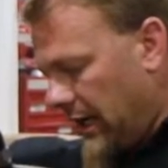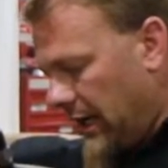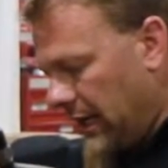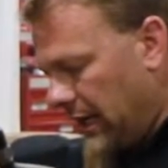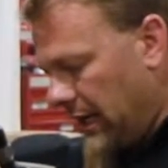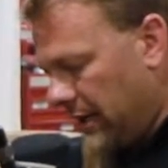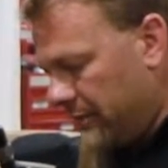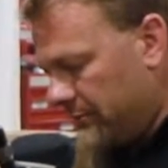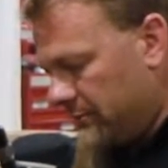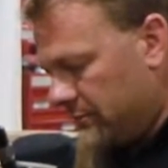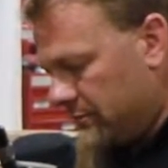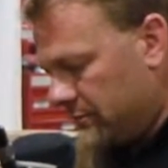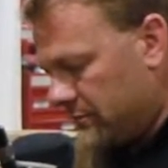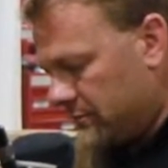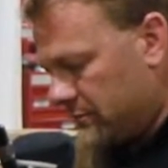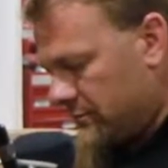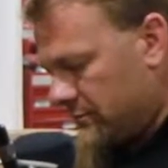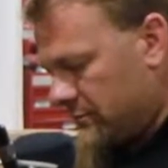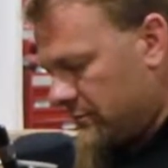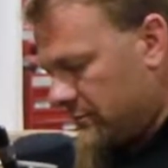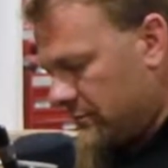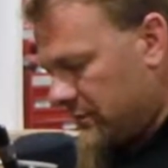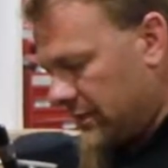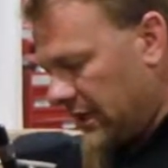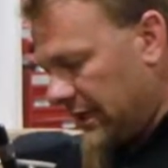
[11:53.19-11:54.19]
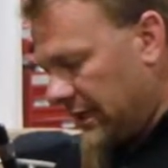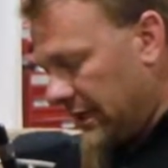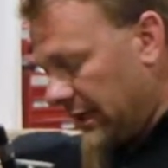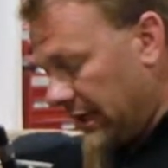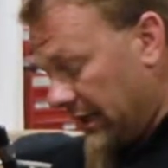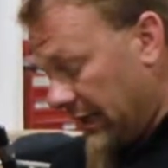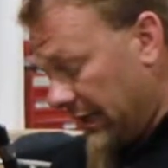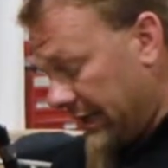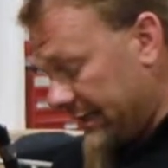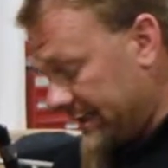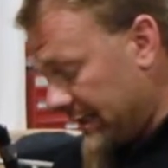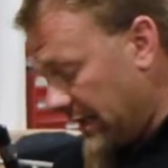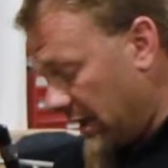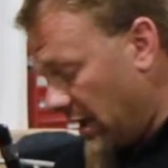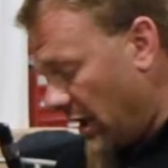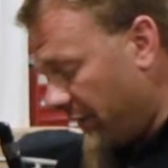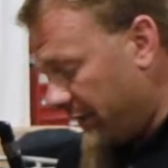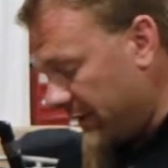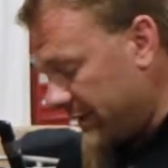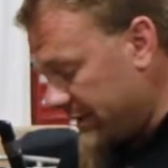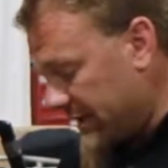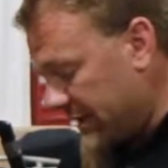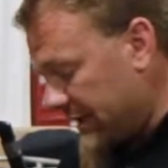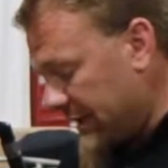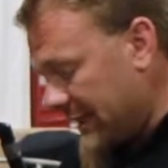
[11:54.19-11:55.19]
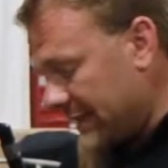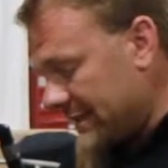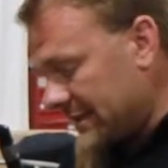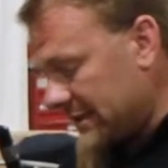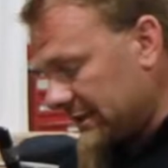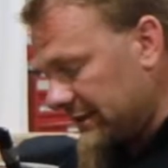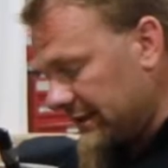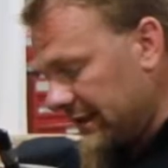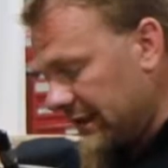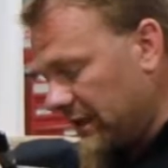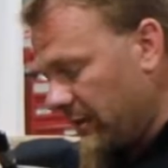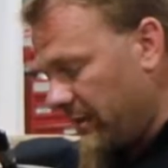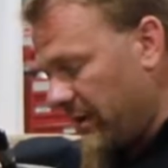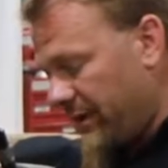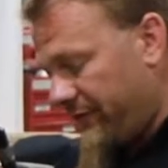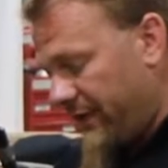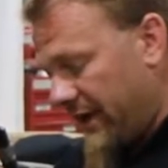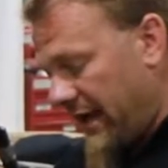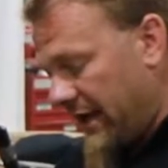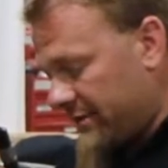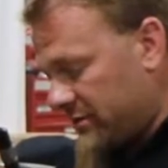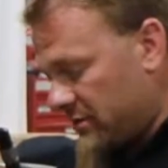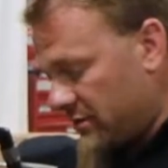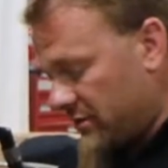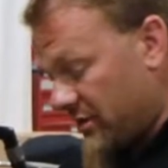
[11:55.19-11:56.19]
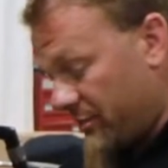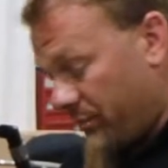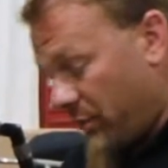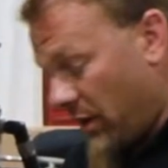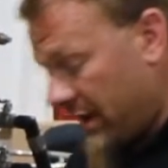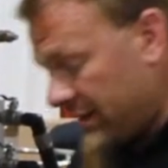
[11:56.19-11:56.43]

Like I said, obviously it is a little bit faster.